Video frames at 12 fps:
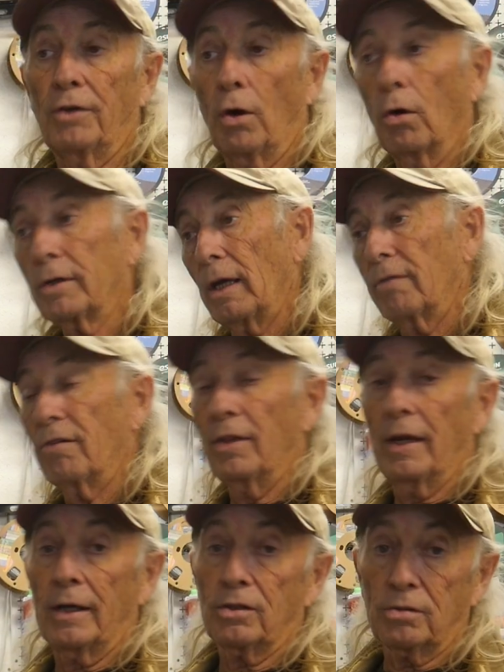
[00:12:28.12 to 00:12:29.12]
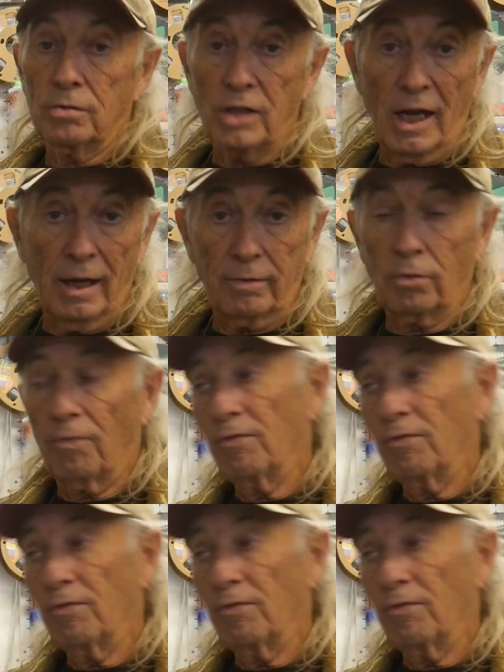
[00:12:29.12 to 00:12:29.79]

that, okay, for the next 10,